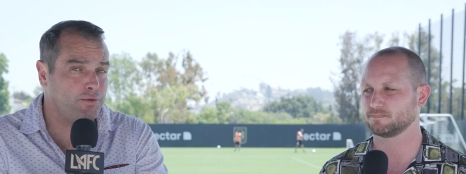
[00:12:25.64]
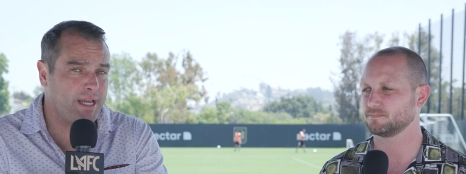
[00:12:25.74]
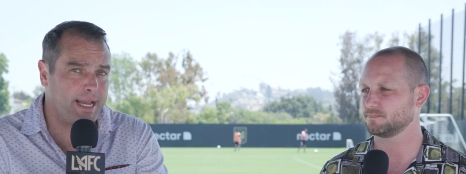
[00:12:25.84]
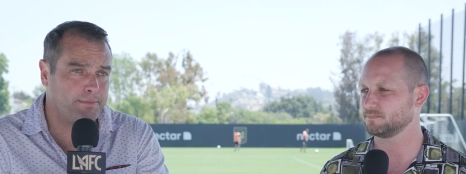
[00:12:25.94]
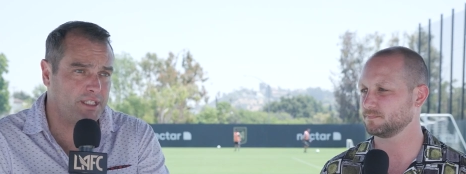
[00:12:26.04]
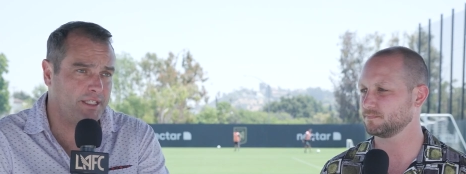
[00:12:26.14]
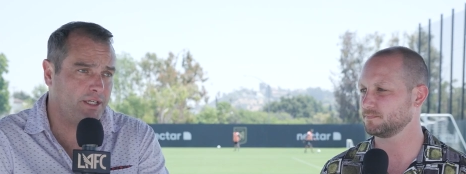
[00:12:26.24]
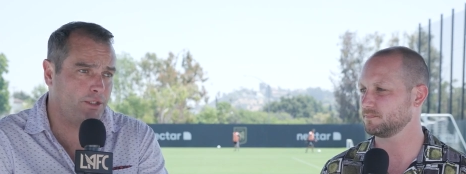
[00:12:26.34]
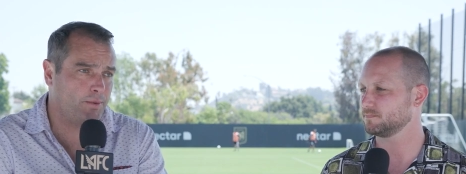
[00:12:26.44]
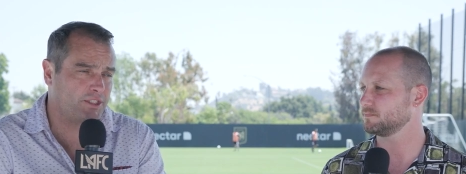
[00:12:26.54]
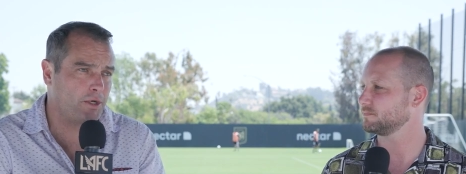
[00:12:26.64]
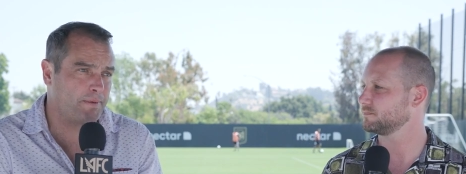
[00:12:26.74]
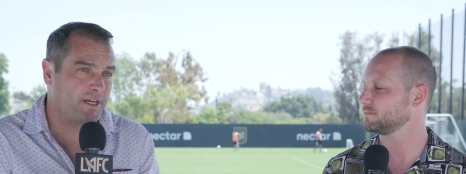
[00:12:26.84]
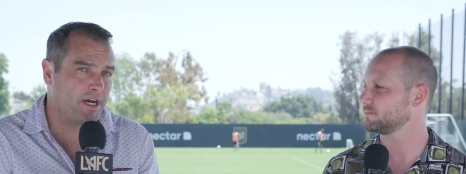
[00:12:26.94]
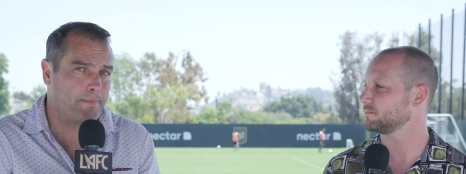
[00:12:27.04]
Speaker 1: 2 games in the U.S.
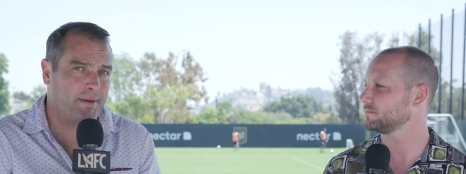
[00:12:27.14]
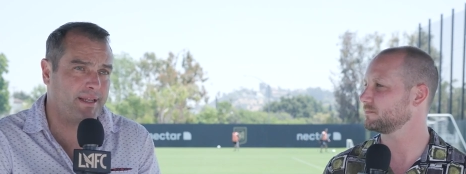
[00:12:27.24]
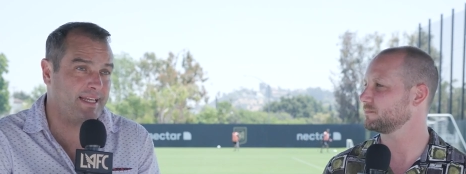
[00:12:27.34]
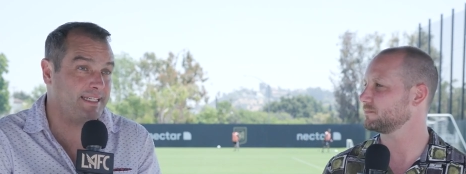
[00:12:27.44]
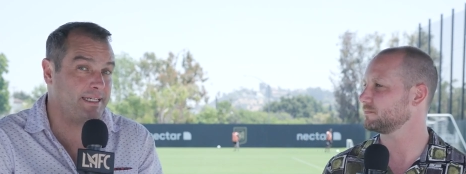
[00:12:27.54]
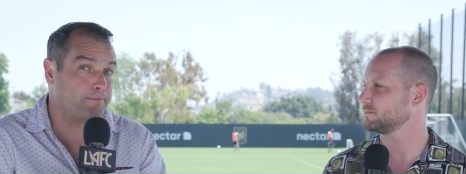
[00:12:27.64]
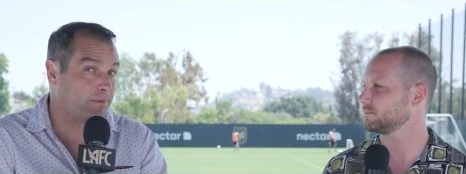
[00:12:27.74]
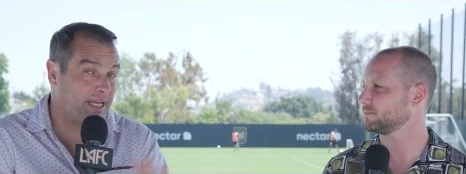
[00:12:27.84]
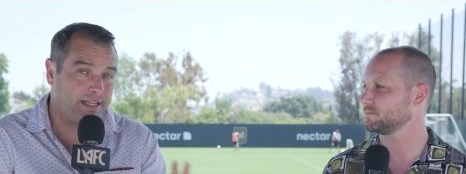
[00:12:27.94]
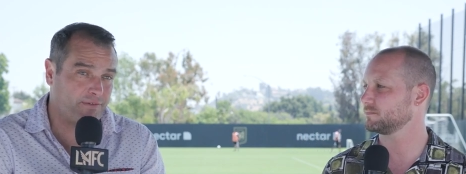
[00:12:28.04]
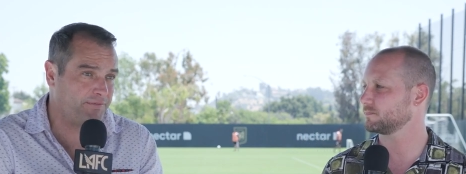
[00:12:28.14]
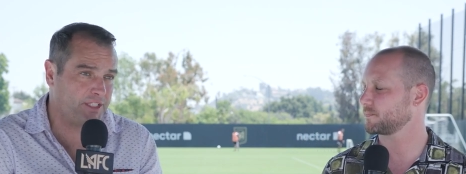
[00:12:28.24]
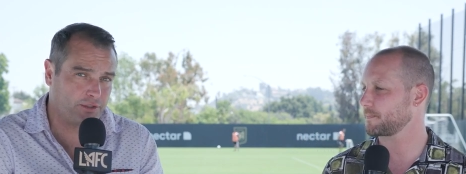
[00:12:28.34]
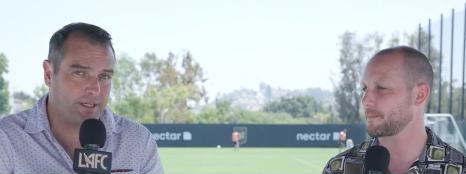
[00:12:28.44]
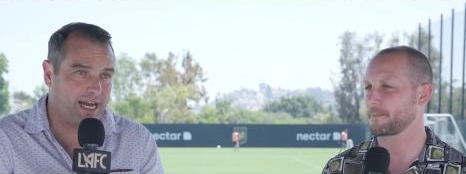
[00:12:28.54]
Open Cup, and they didn't play their
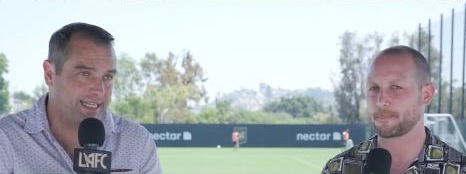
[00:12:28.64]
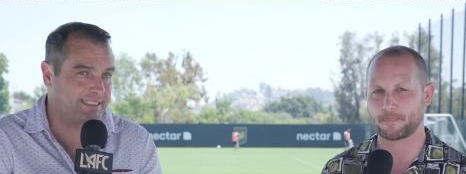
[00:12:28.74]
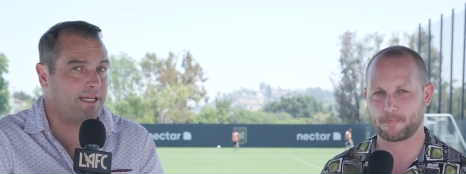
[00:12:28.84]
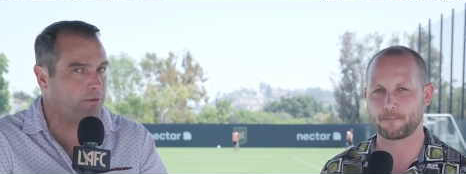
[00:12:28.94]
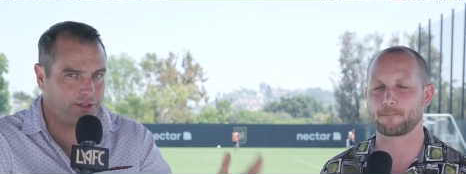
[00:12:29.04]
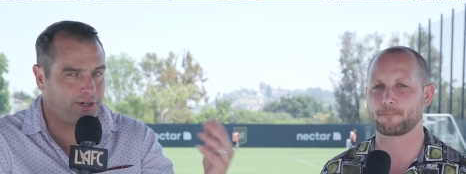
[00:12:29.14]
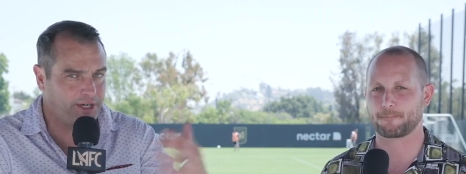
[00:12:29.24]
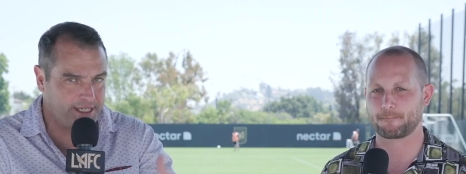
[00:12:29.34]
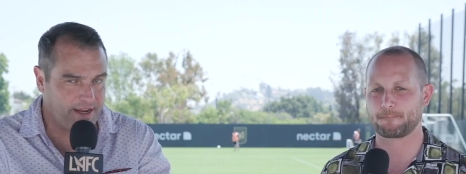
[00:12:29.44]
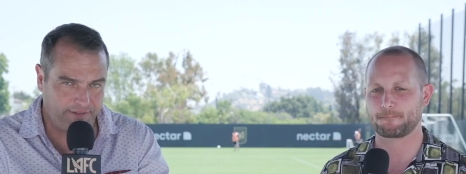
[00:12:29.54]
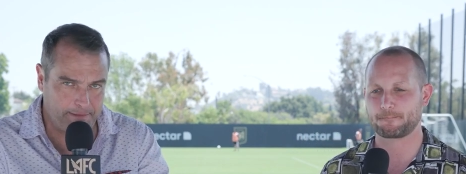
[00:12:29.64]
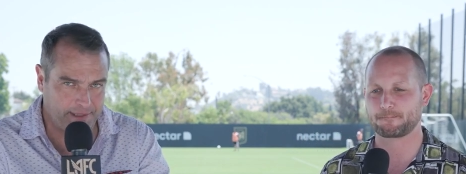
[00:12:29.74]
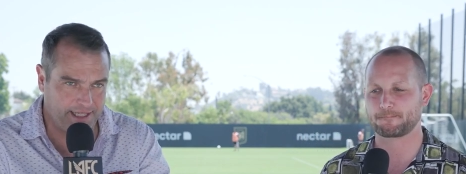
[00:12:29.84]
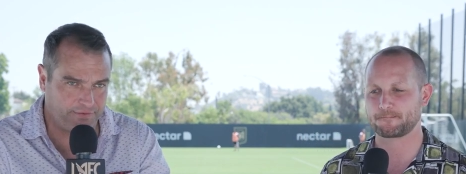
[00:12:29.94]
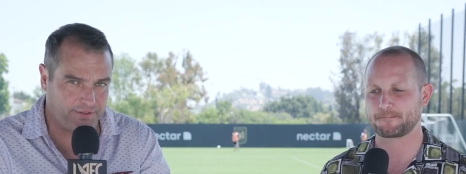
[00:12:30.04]
featured guys. They're going to definitely
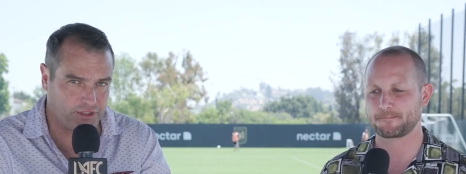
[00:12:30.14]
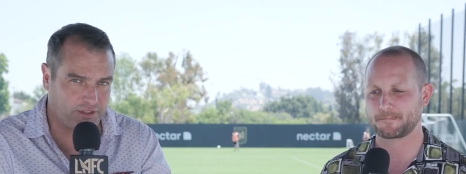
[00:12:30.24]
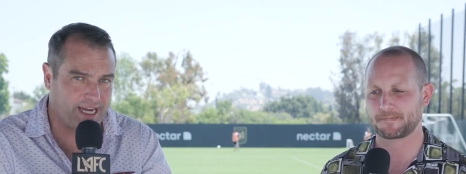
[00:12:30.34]
play their featured